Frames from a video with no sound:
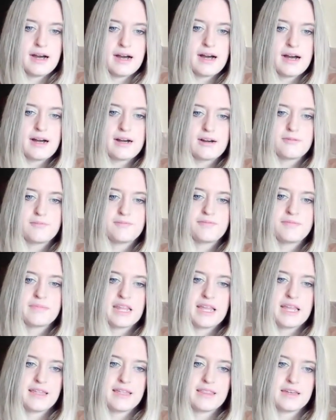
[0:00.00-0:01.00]
And
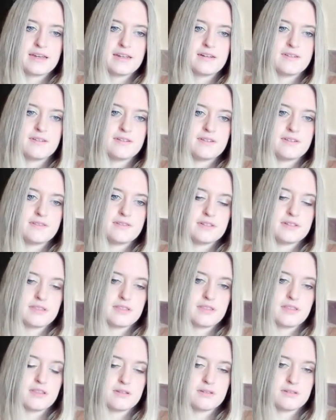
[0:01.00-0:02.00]
then
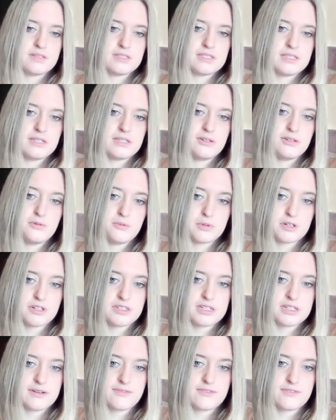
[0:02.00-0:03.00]
those who were
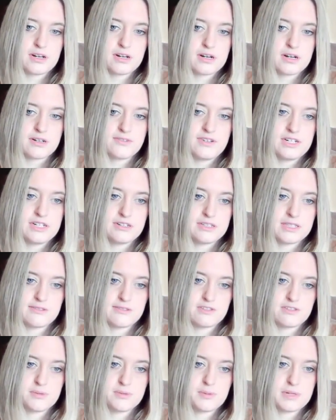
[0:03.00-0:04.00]
deaf or hard of hearing
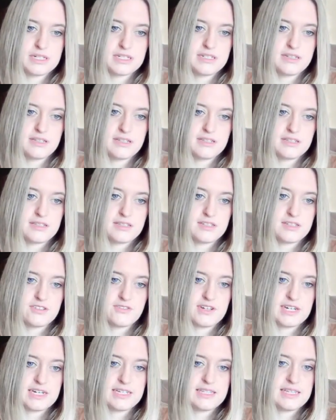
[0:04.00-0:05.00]
that responded to this
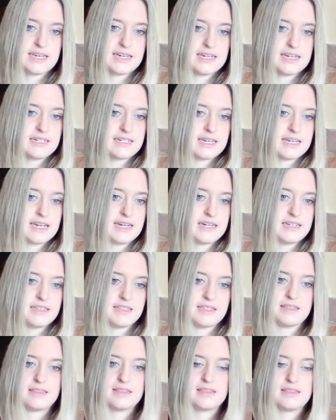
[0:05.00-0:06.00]
survey, they indicated
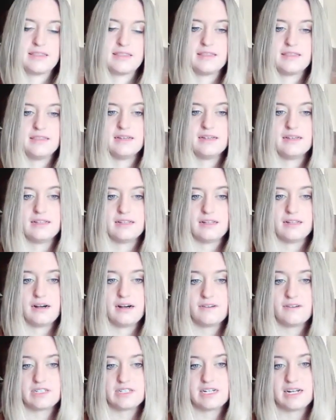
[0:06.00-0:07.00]
that
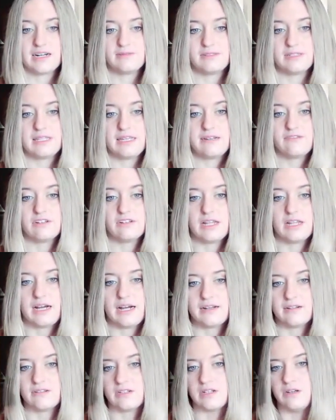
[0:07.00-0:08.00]
oftentimes that they
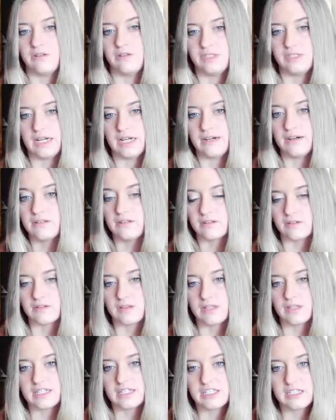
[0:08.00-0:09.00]
rely on hotel or
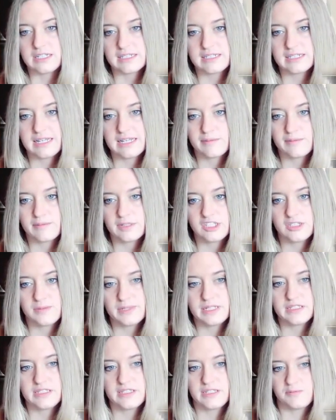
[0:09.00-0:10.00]
lodging
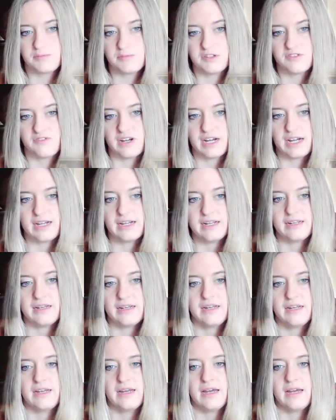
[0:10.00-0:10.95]
establishments to provide